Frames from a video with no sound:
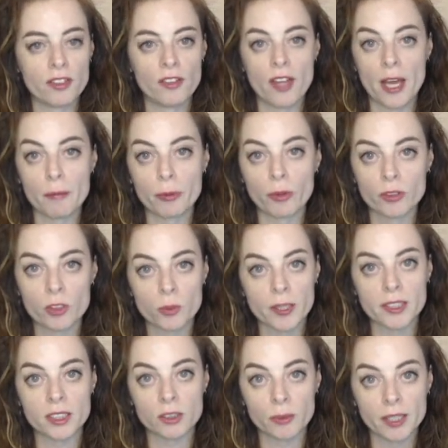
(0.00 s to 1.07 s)
April
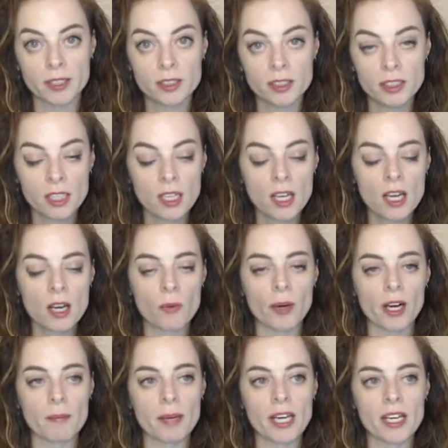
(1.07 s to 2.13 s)
2020, when
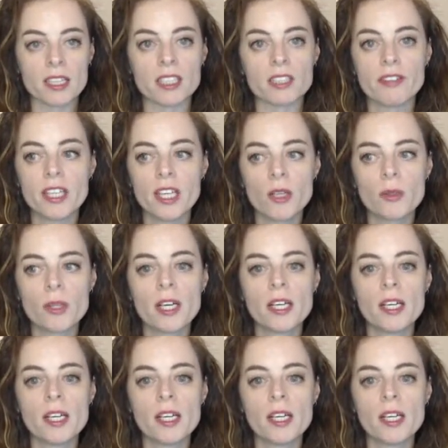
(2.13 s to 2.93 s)
I'm making this video,